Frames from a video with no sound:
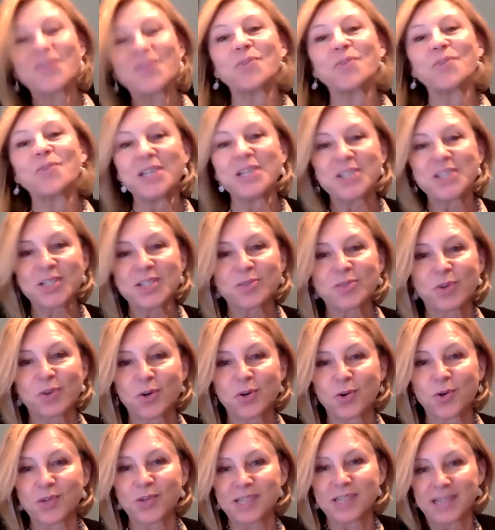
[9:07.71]
We just
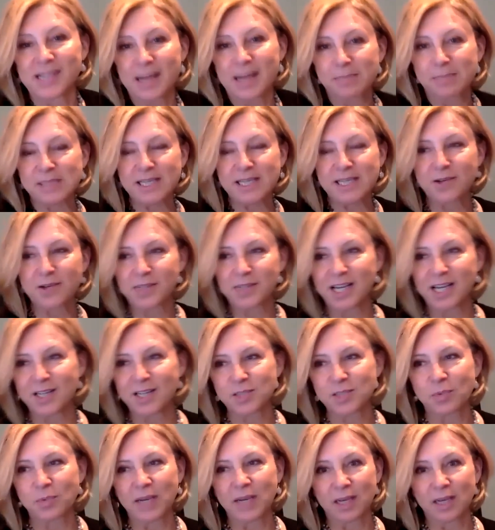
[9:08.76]
recorded an episode
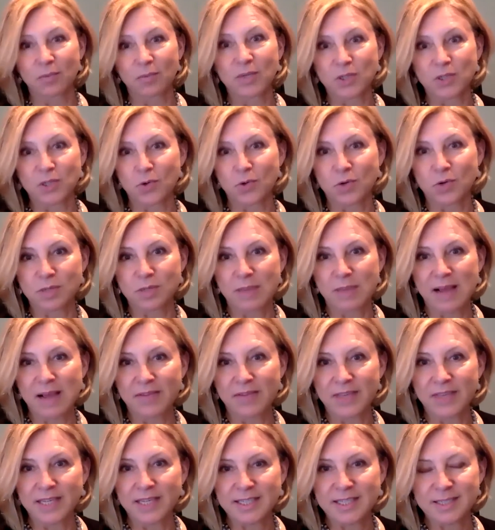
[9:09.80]
last week and we talked about
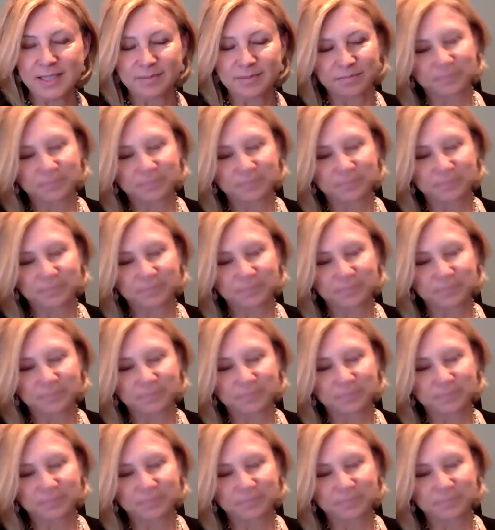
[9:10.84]
this.